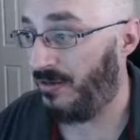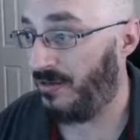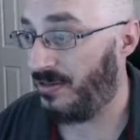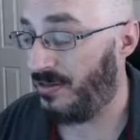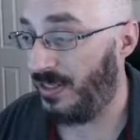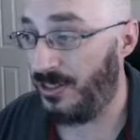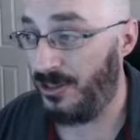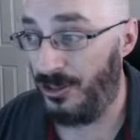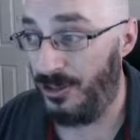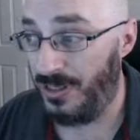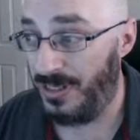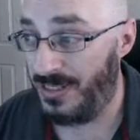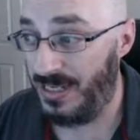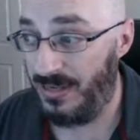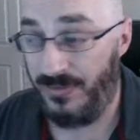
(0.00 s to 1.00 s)
So let's look to
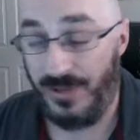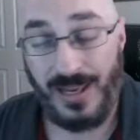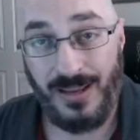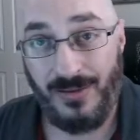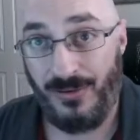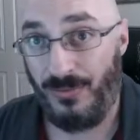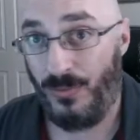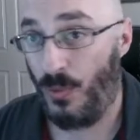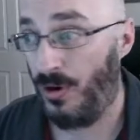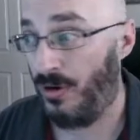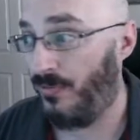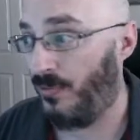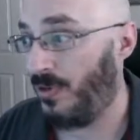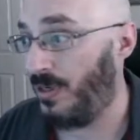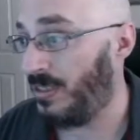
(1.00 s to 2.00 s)
see if any of them work
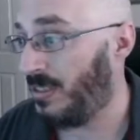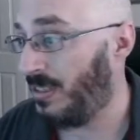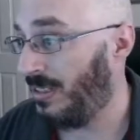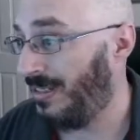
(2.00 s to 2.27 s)
for us.